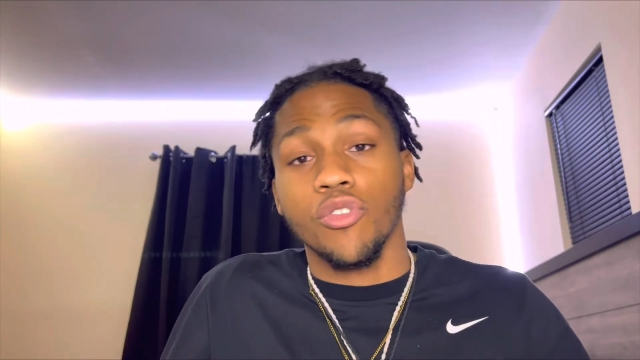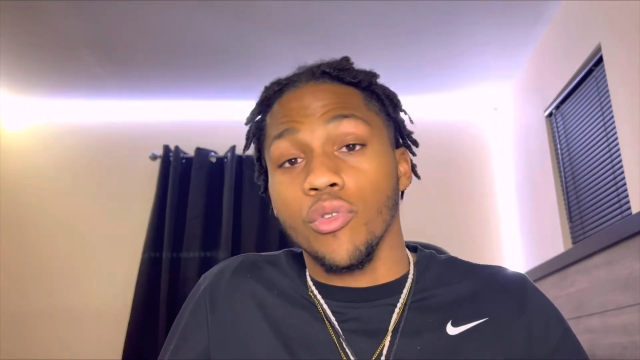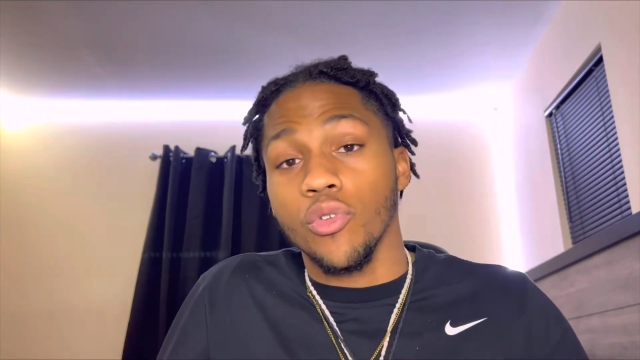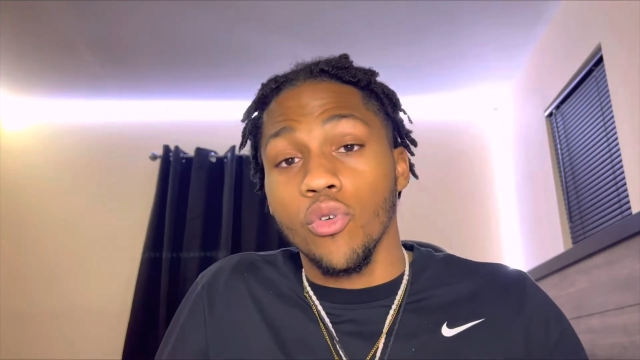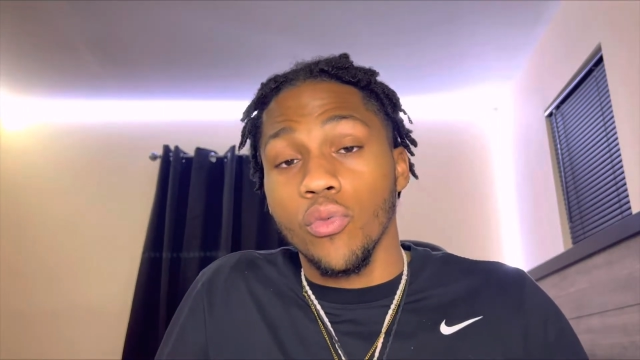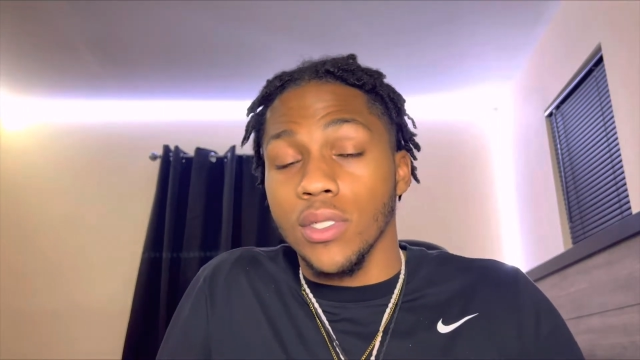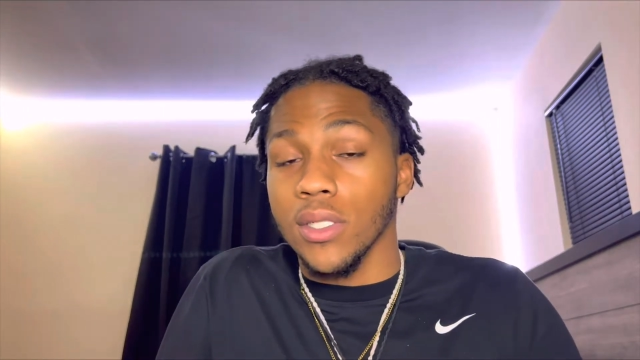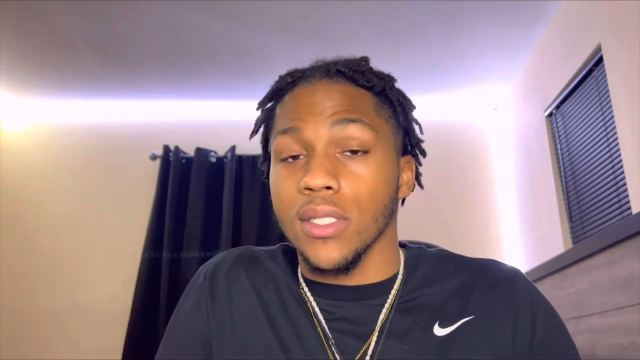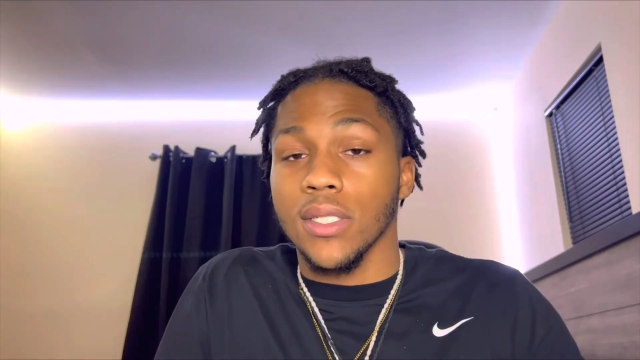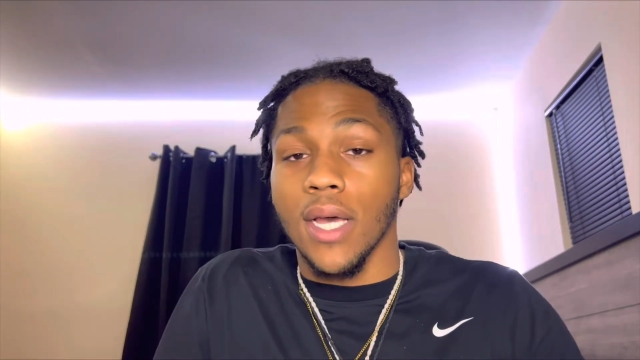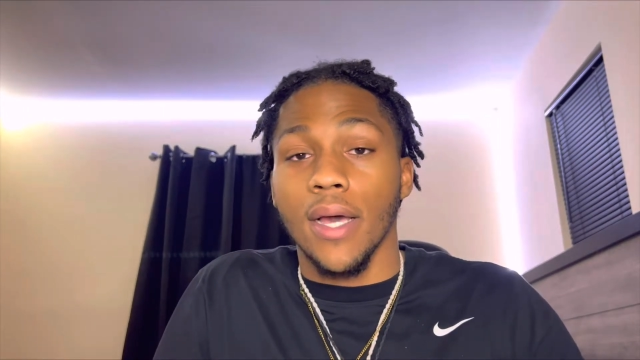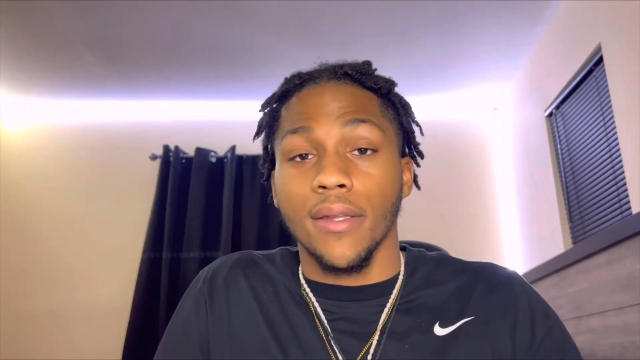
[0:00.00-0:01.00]
you knew was
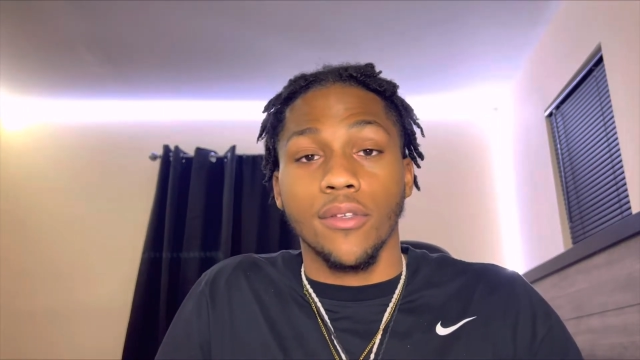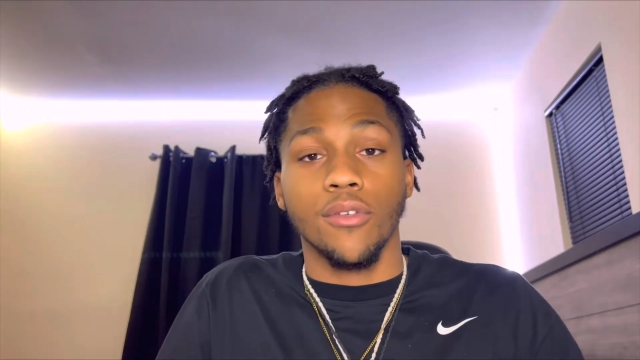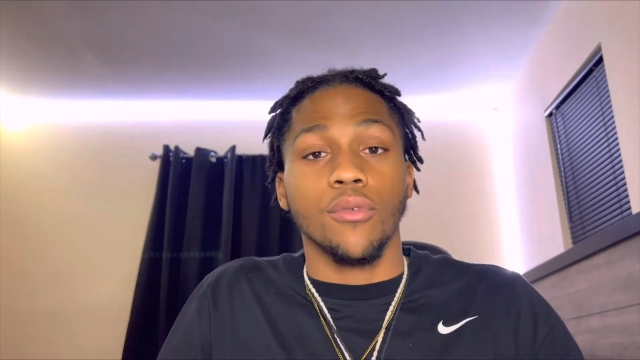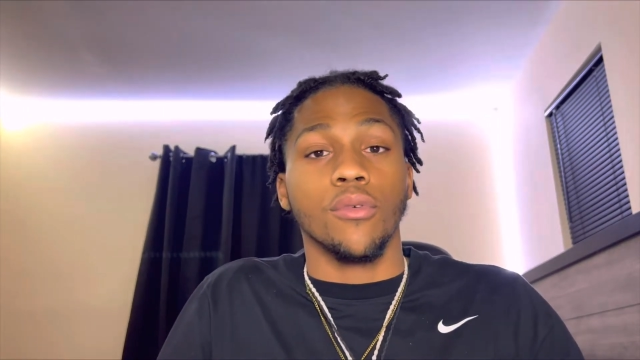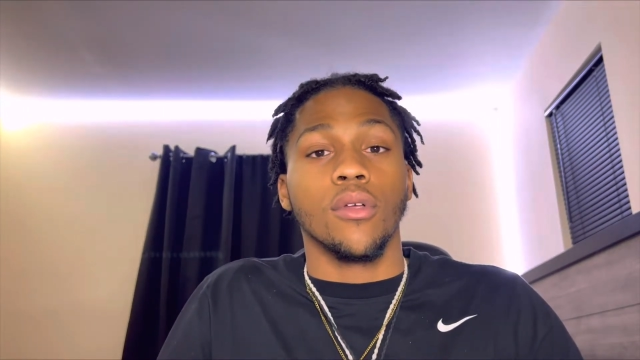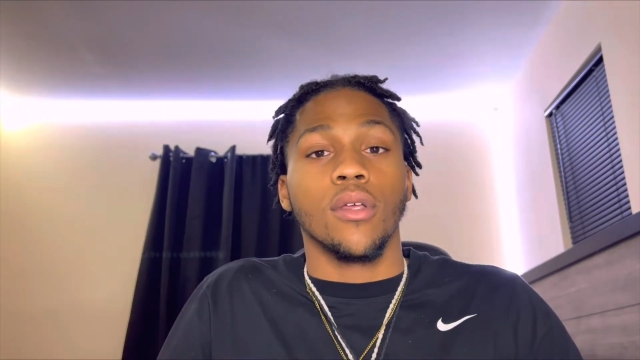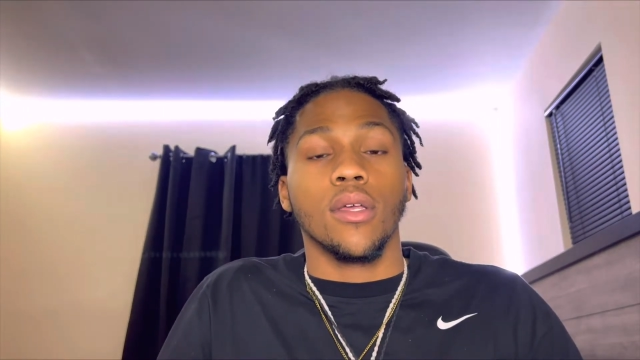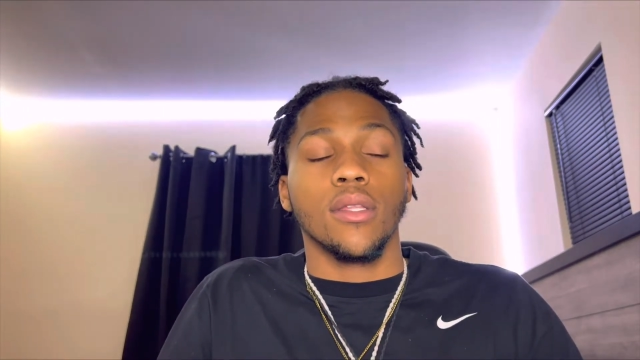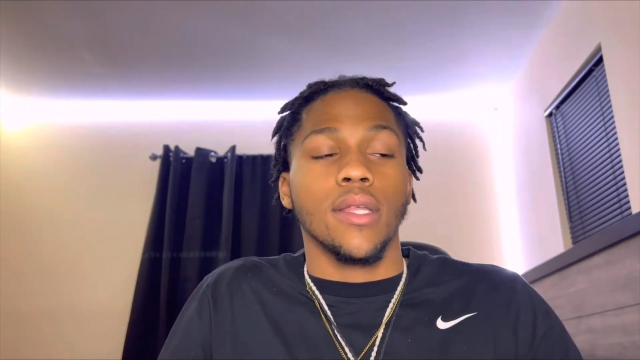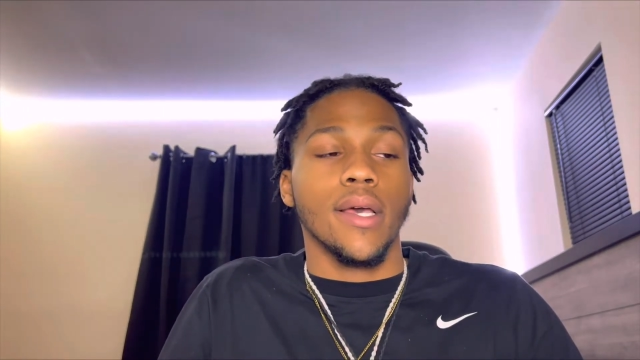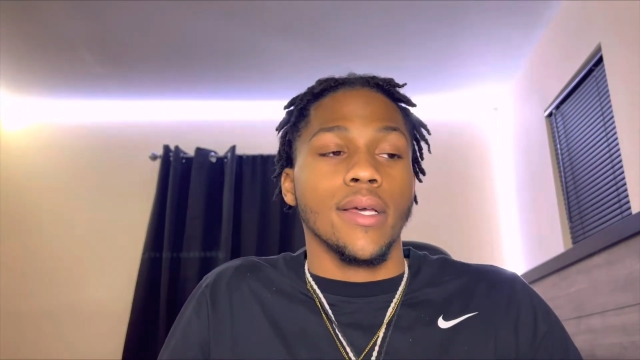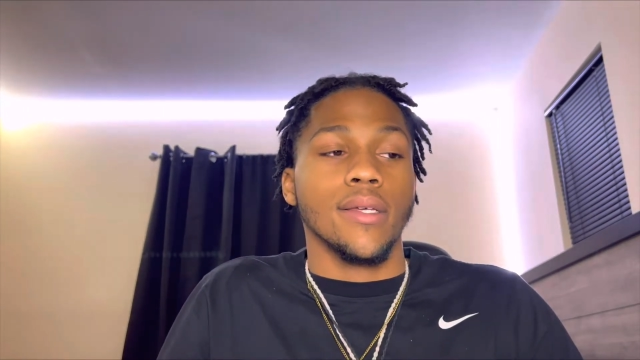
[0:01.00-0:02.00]
inside of you
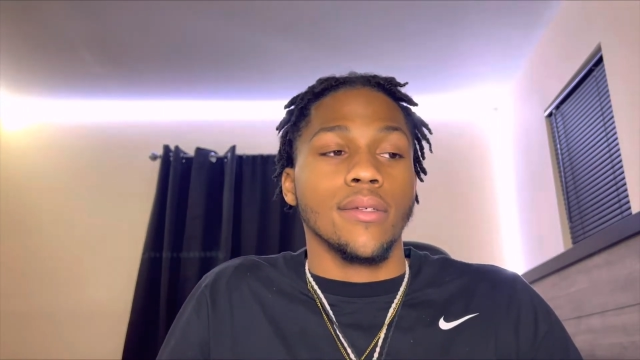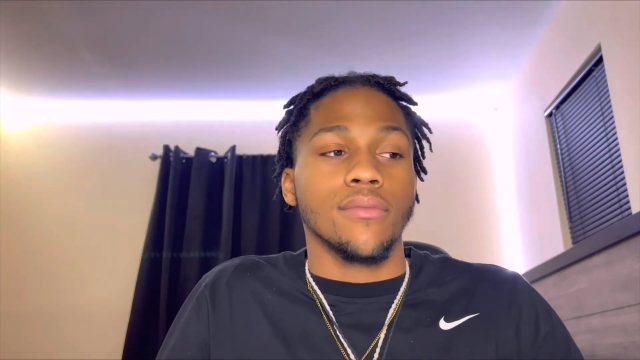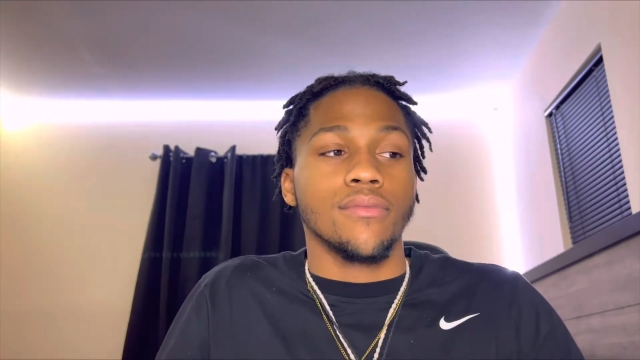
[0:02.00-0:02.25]
that